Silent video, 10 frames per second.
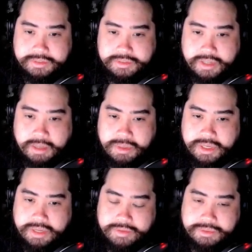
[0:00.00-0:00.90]
I'm gonna
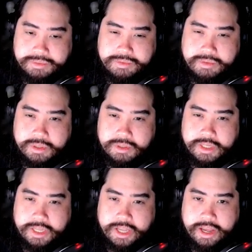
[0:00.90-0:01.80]
give it a
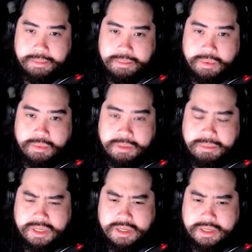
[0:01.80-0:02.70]
cap, only
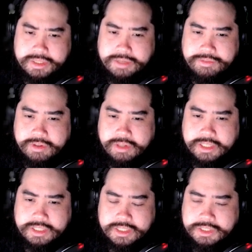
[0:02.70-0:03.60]
because I feel like
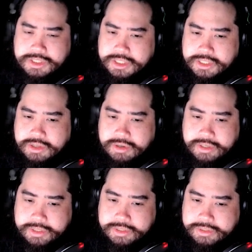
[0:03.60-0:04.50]
since she
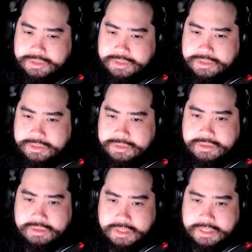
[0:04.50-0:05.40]
started,
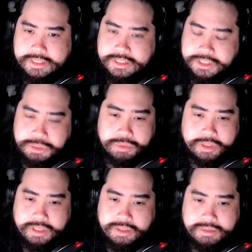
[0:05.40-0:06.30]
she
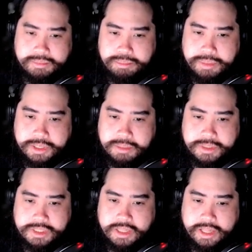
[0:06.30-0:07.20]
really picked up the
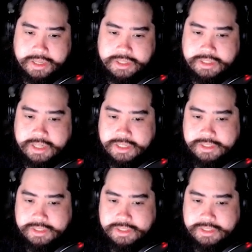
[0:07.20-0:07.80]
slack that